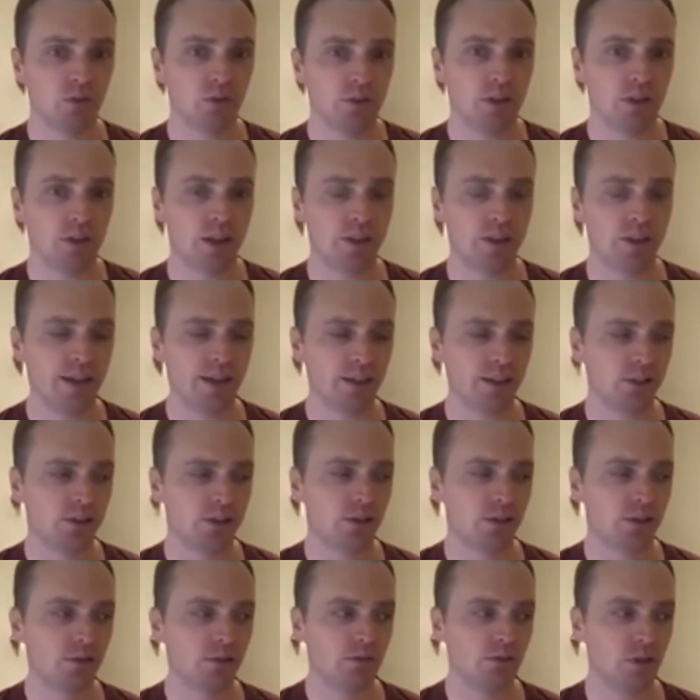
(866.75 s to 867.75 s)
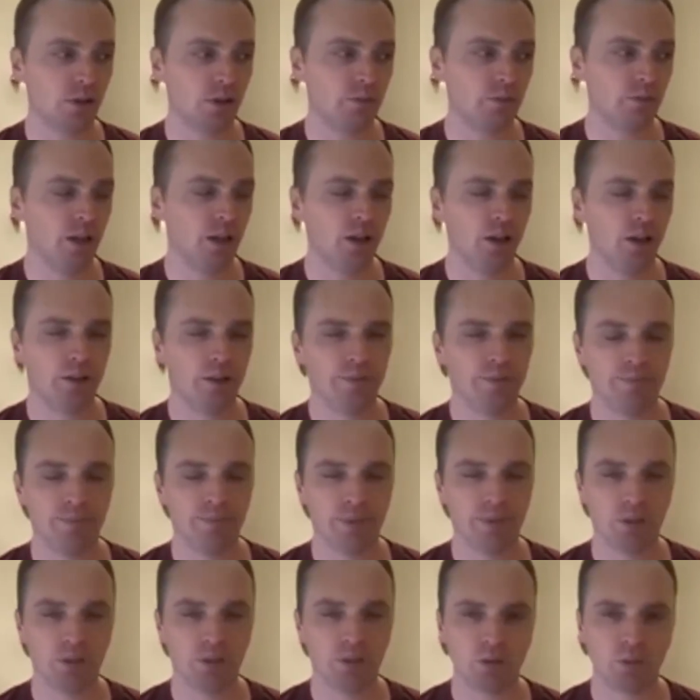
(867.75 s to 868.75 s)
And that's, you know,
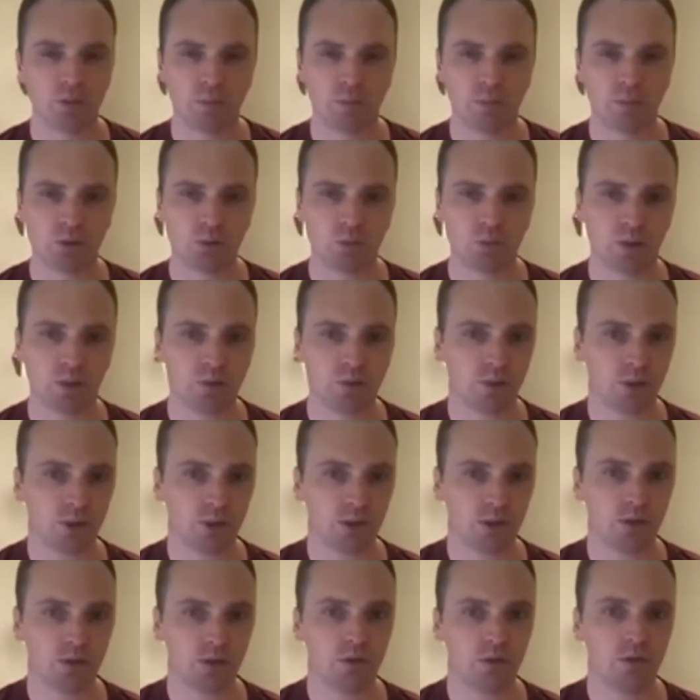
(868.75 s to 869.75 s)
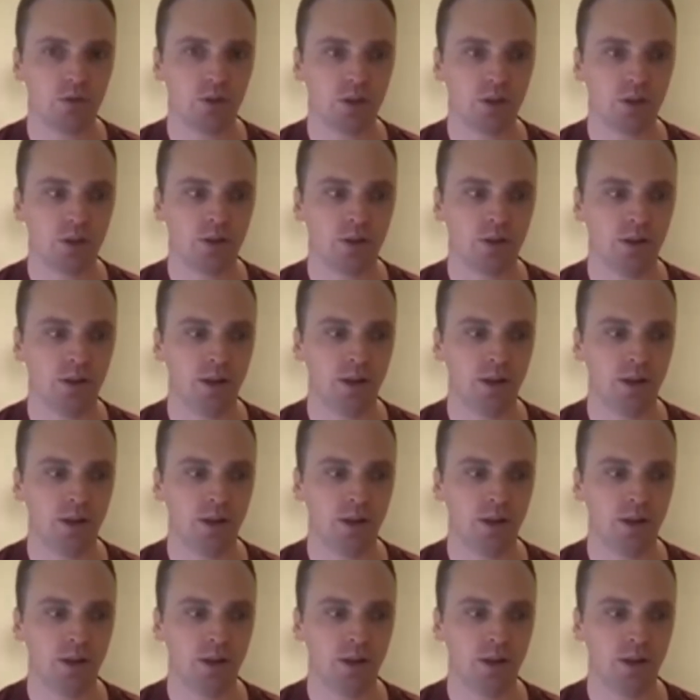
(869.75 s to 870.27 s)
there's not much we can really do there.